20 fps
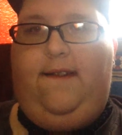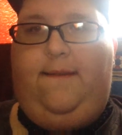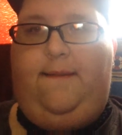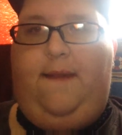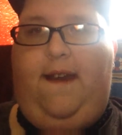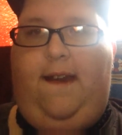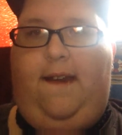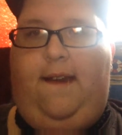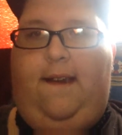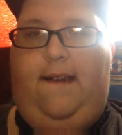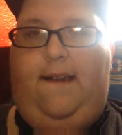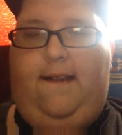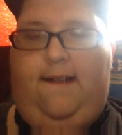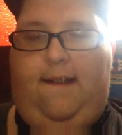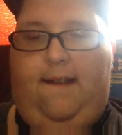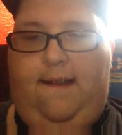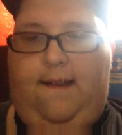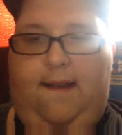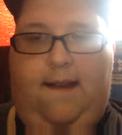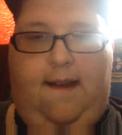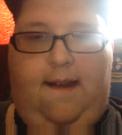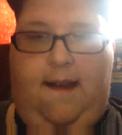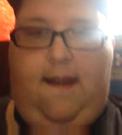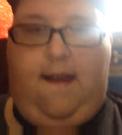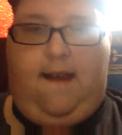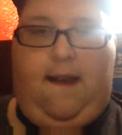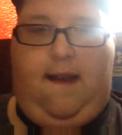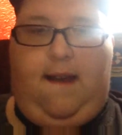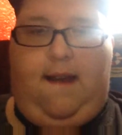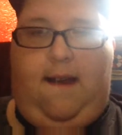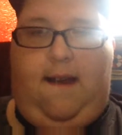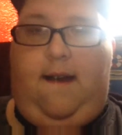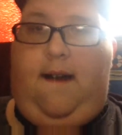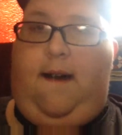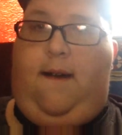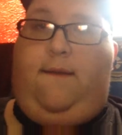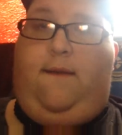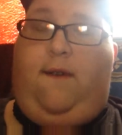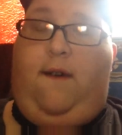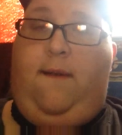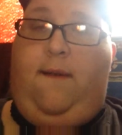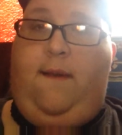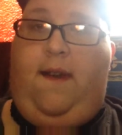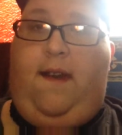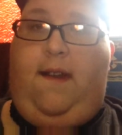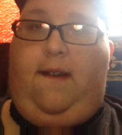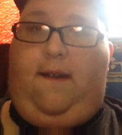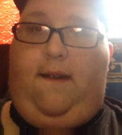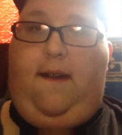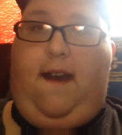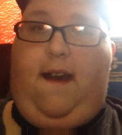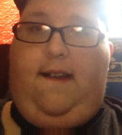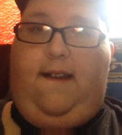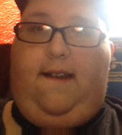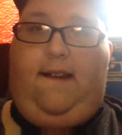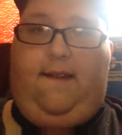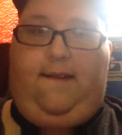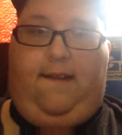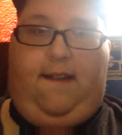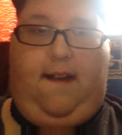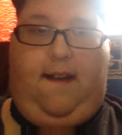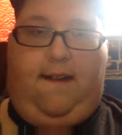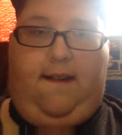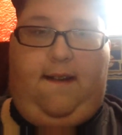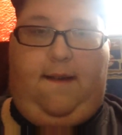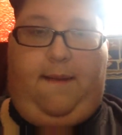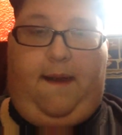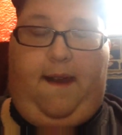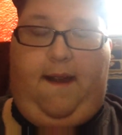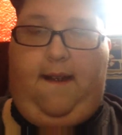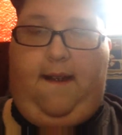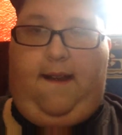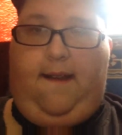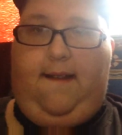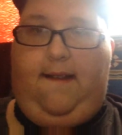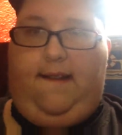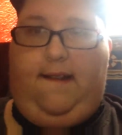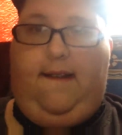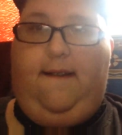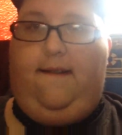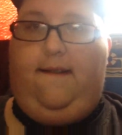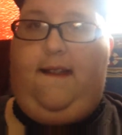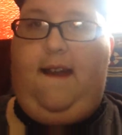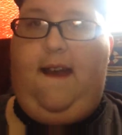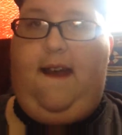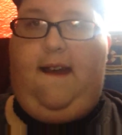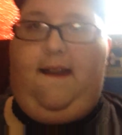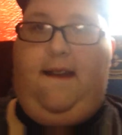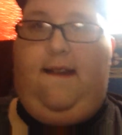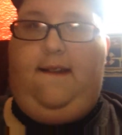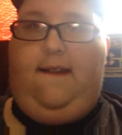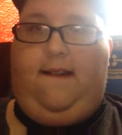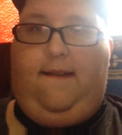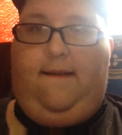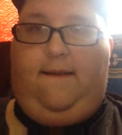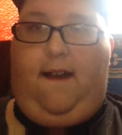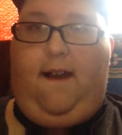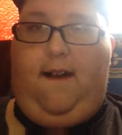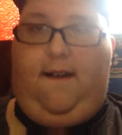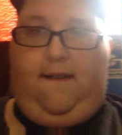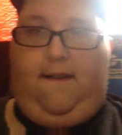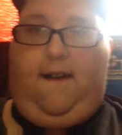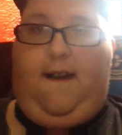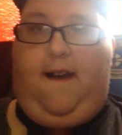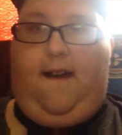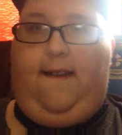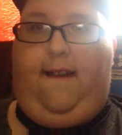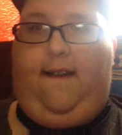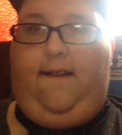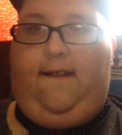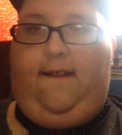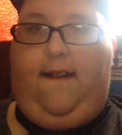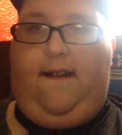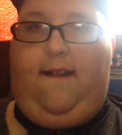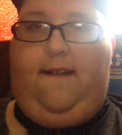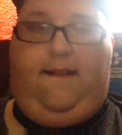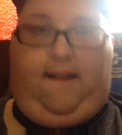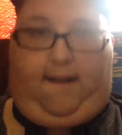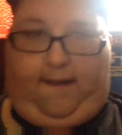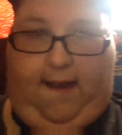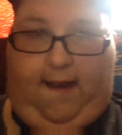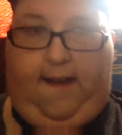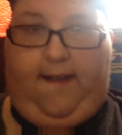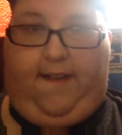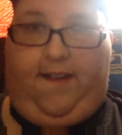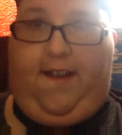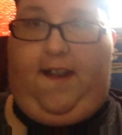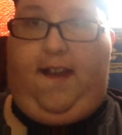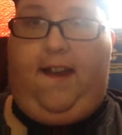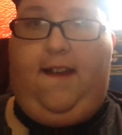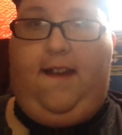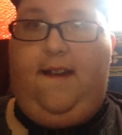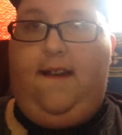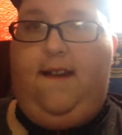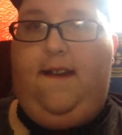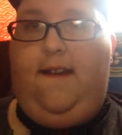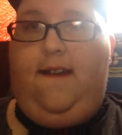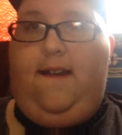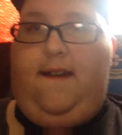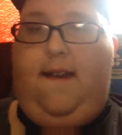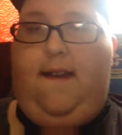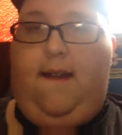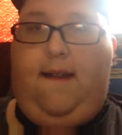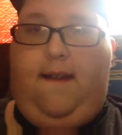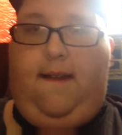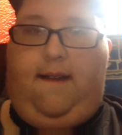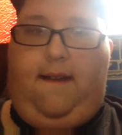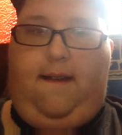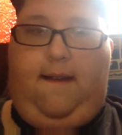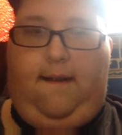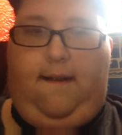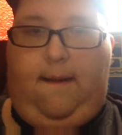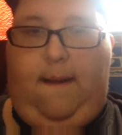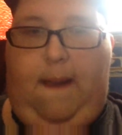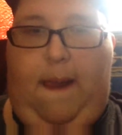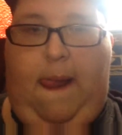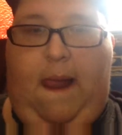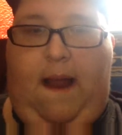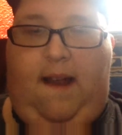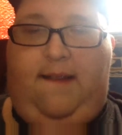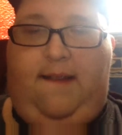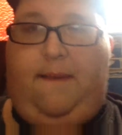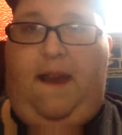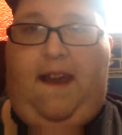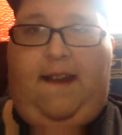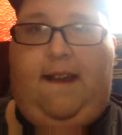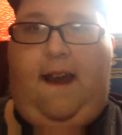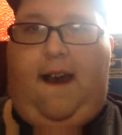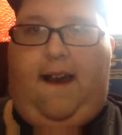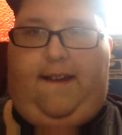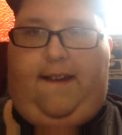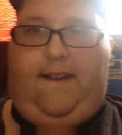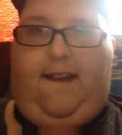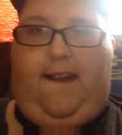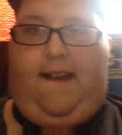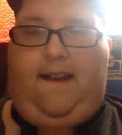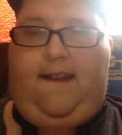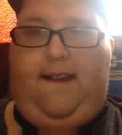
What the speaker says: being a woman who's on her period. Let's go with that, because we all know how those are. They're touchy. It's being touchy.